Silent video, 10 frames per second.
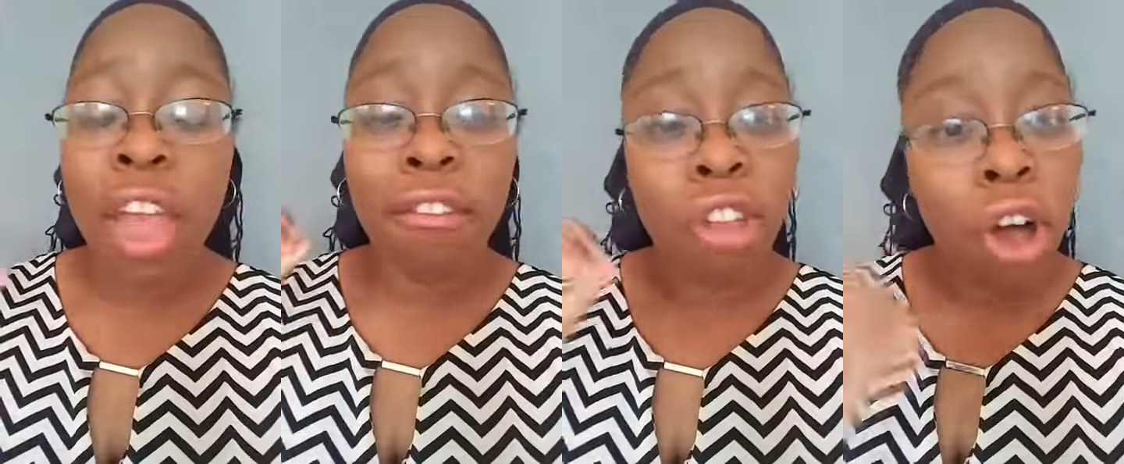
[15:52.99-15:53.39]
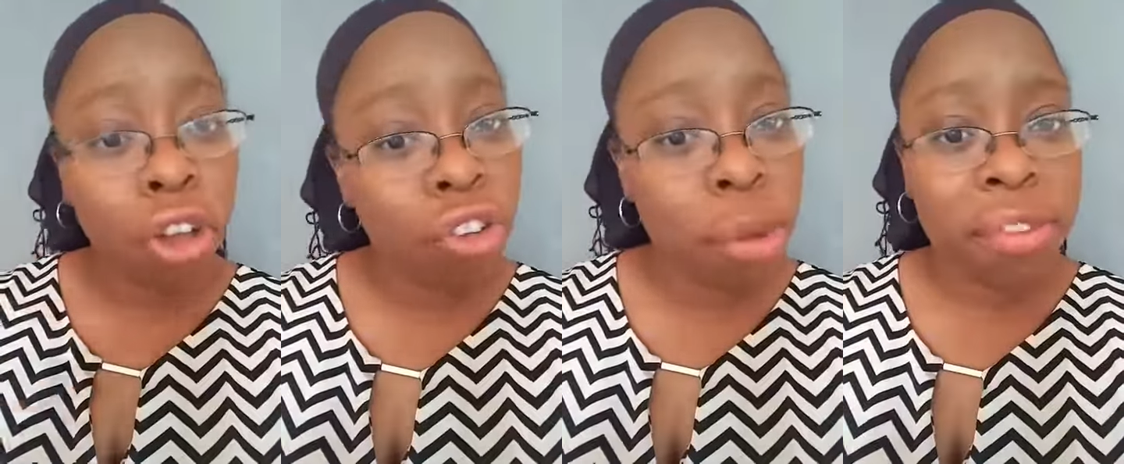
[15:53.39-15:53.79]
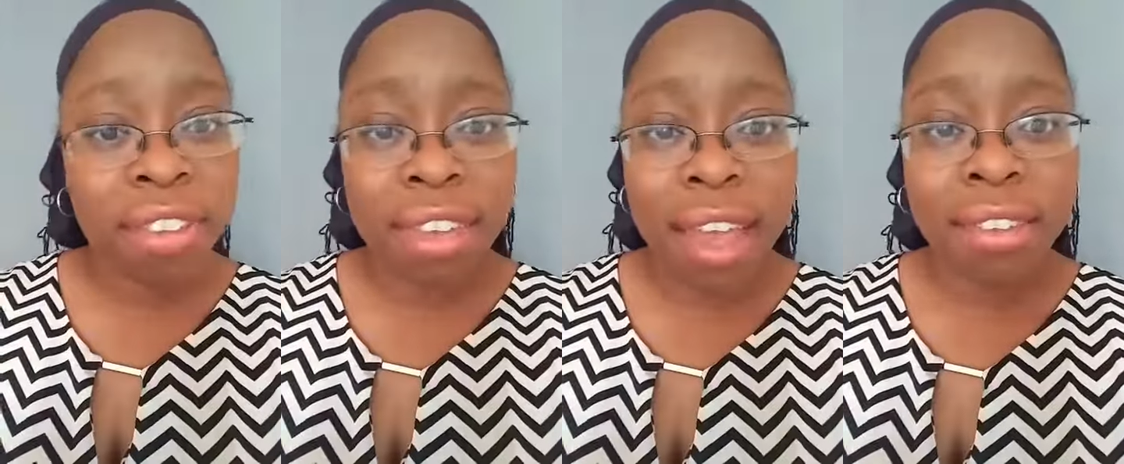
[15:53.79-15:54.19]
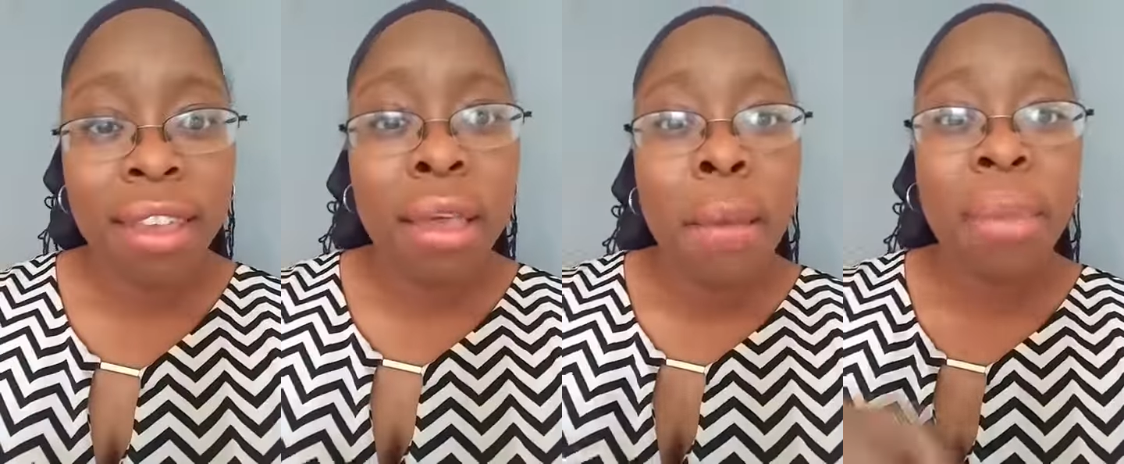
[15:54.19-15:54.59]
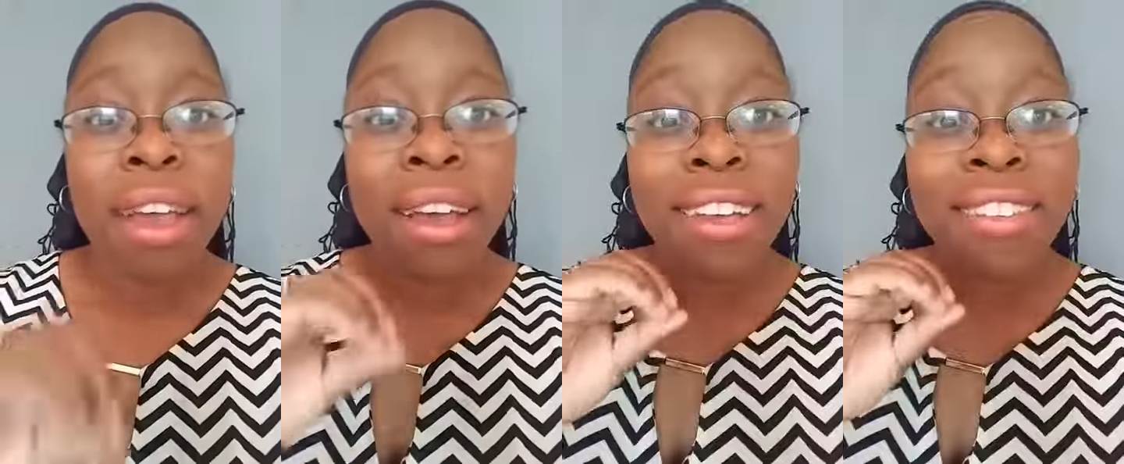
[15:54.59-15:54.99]
You have long term success
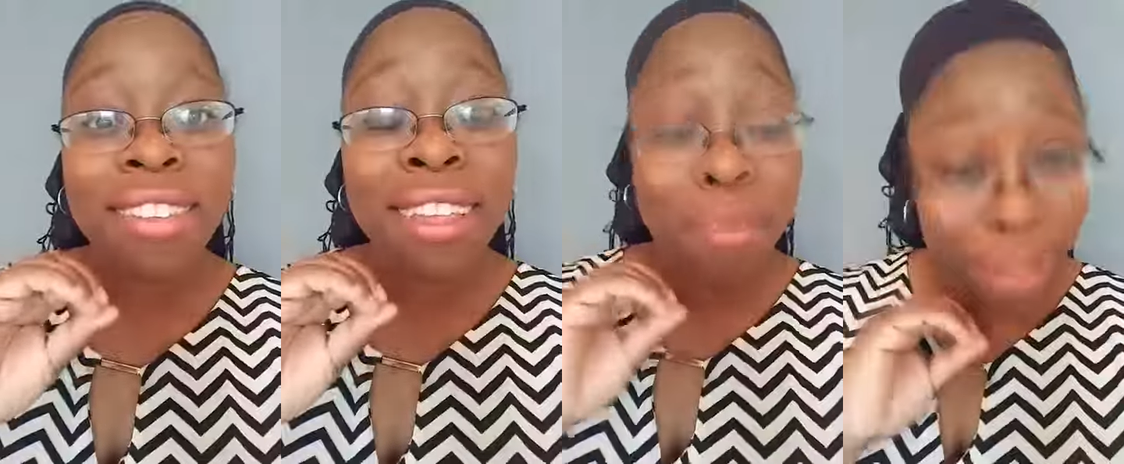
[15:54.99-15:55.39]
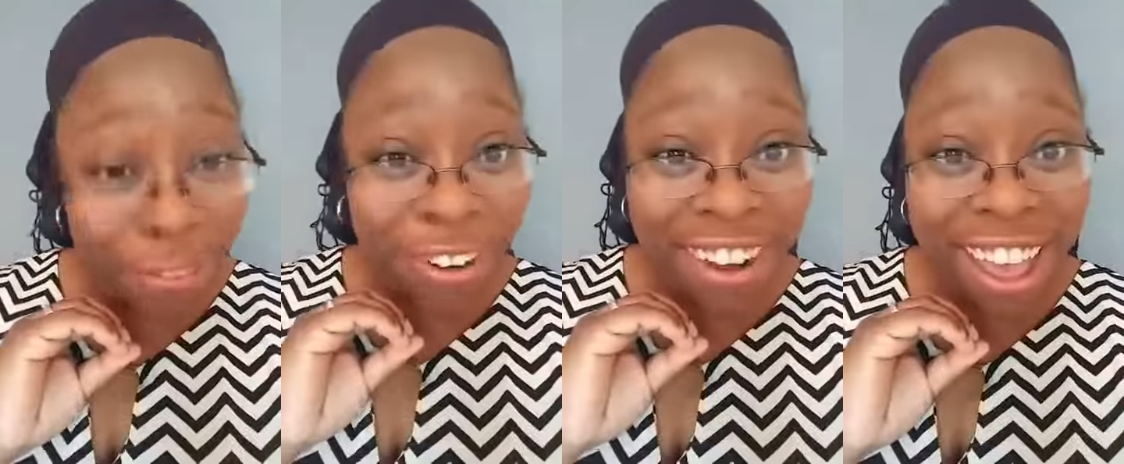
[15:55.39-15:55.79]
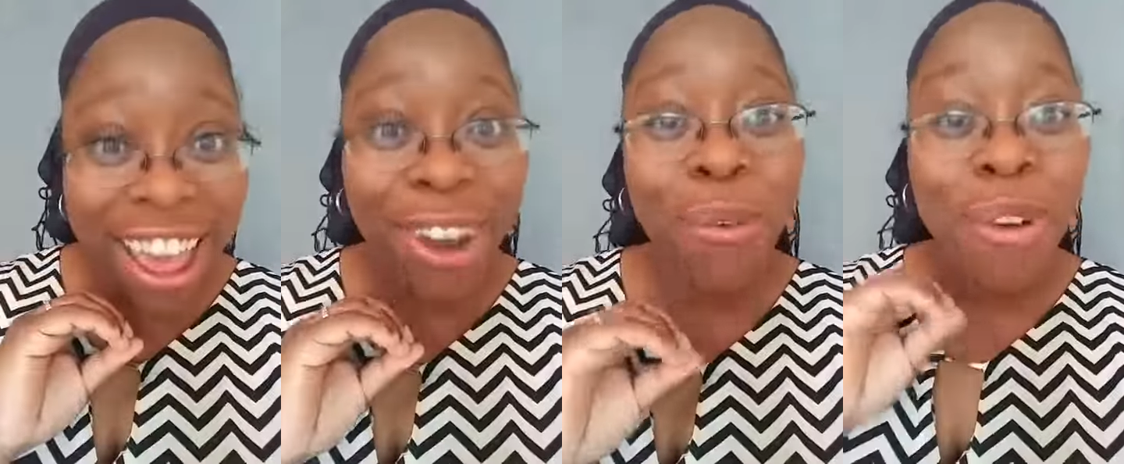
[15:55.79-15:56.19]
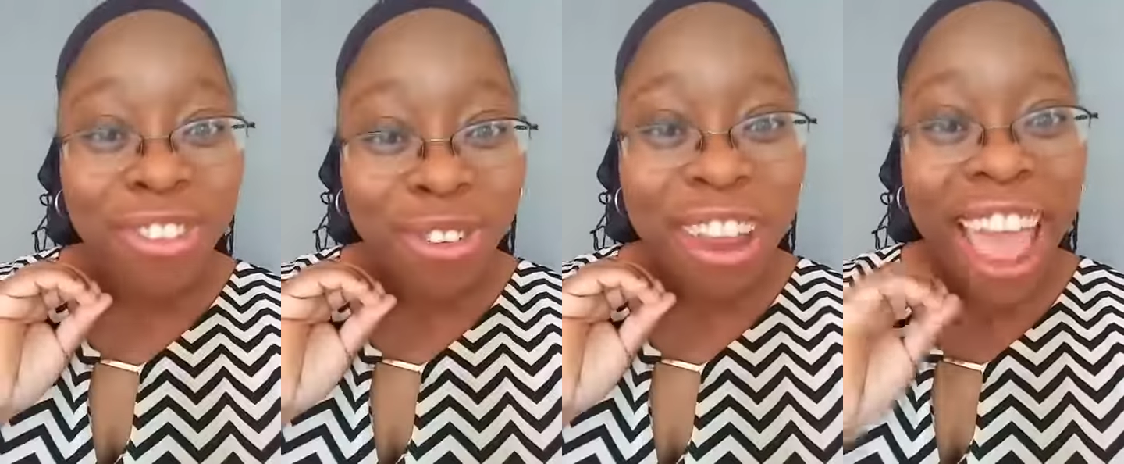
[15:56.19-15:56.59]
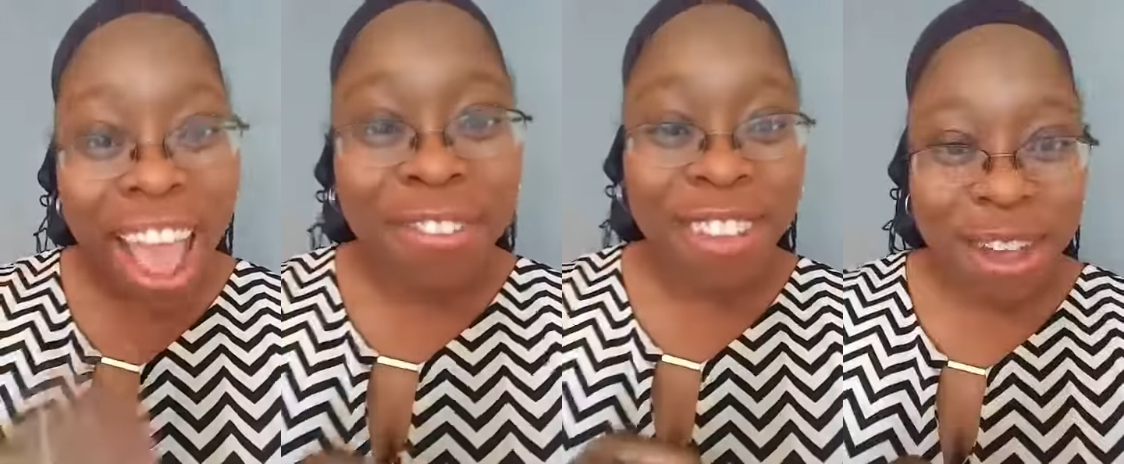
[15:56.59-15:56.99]
because believe it or not, I don't want you to
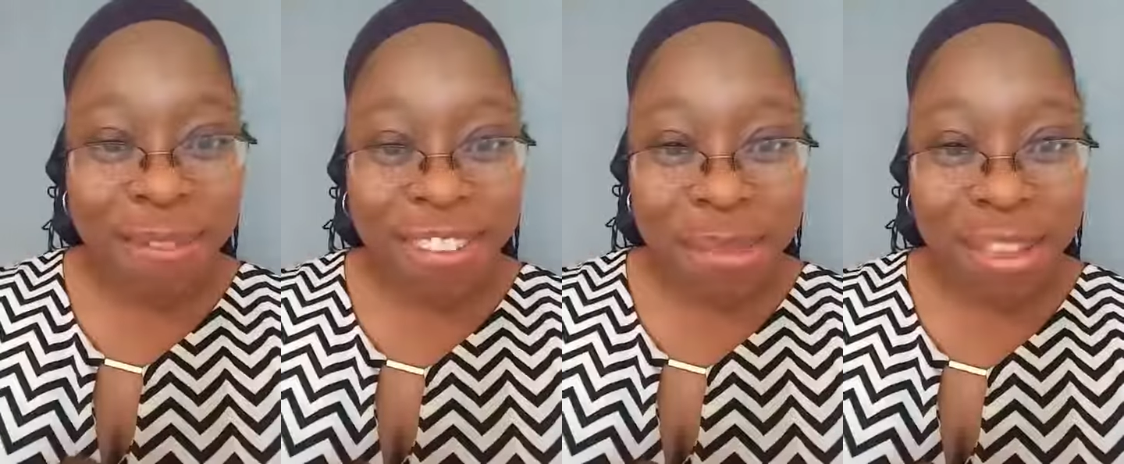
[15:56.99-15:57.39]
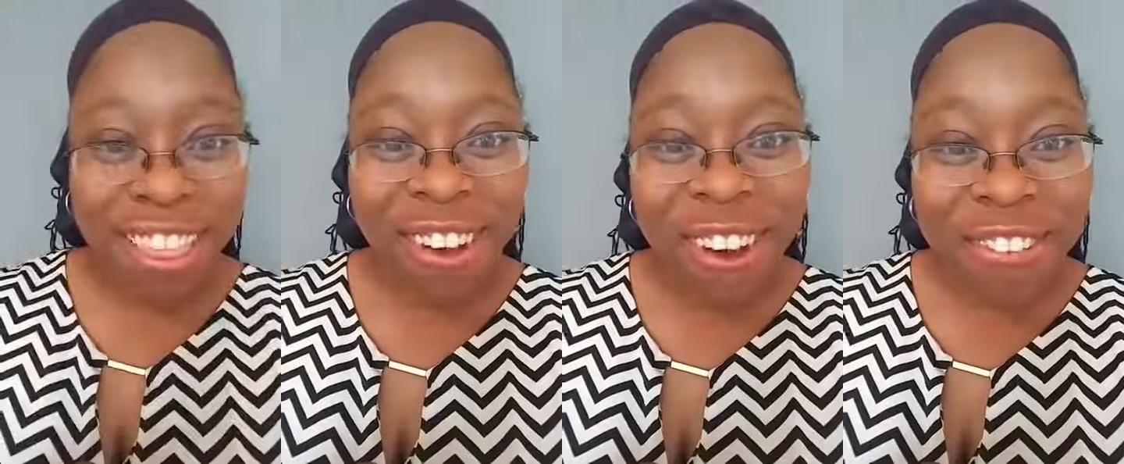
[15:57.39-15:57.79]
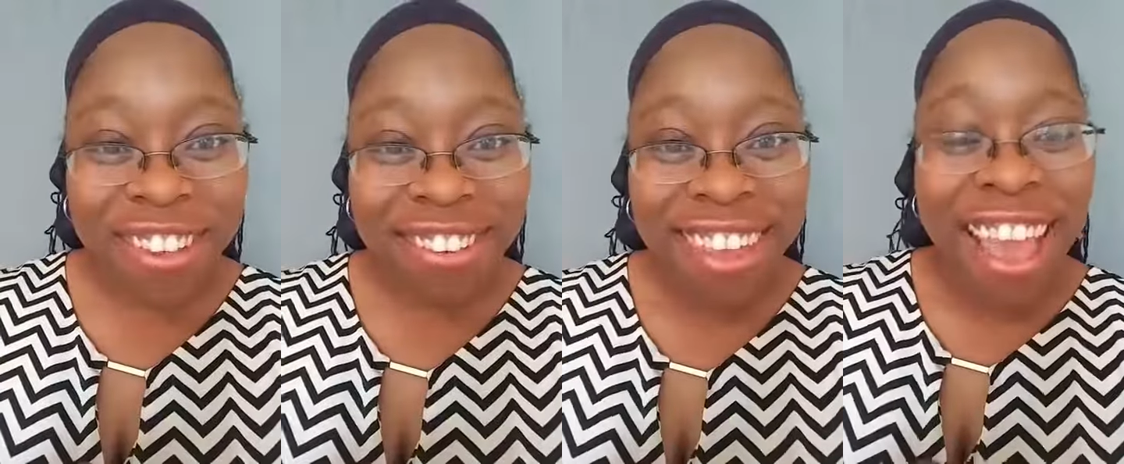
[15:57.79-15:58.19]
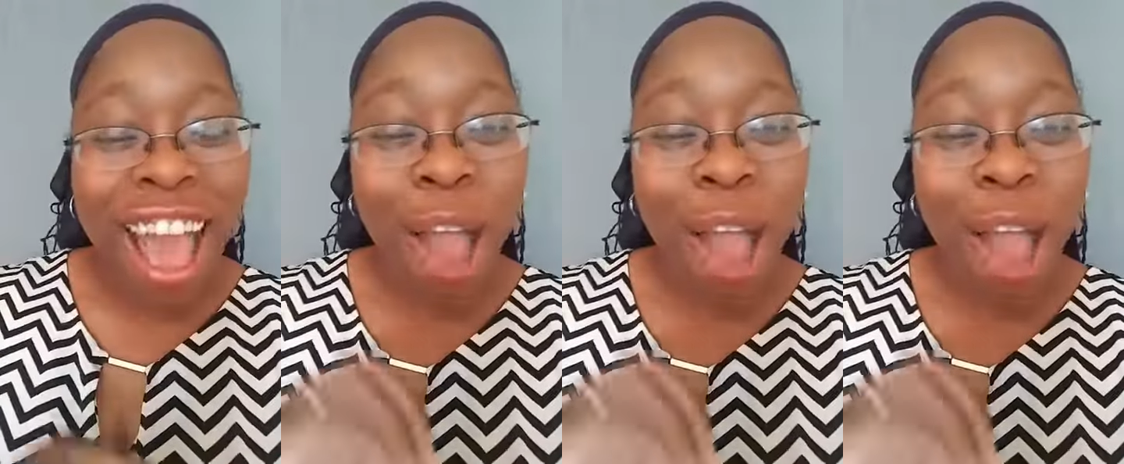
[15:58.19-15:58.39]
have to come see me in the office.